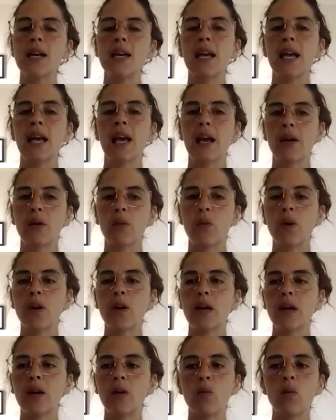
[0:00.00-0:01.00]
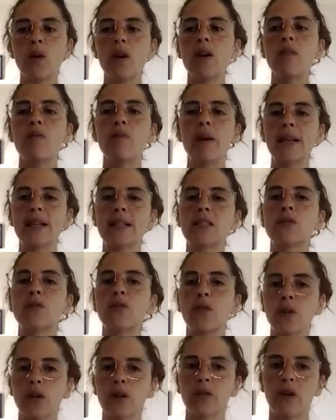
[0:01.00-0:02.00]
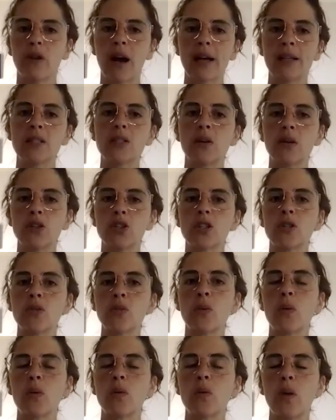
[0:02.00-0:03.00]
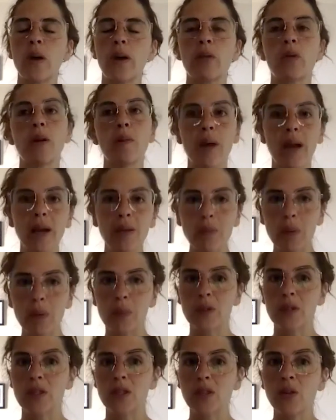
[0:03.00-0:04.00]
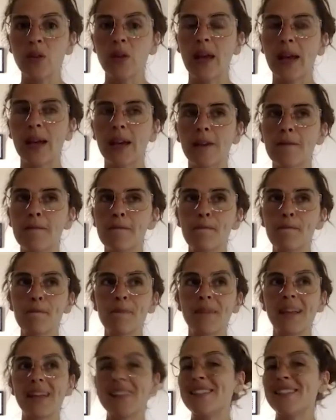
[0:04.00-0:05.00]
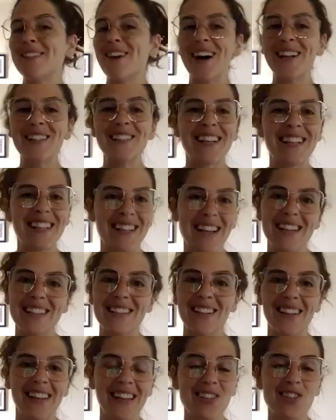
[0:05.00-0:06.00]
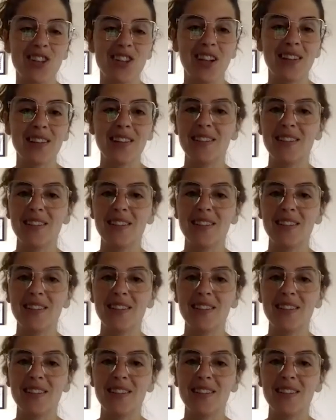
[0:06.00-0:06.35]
it wouldn't have been as fortified. So I just want to remind people too, like, it's not done in isolation.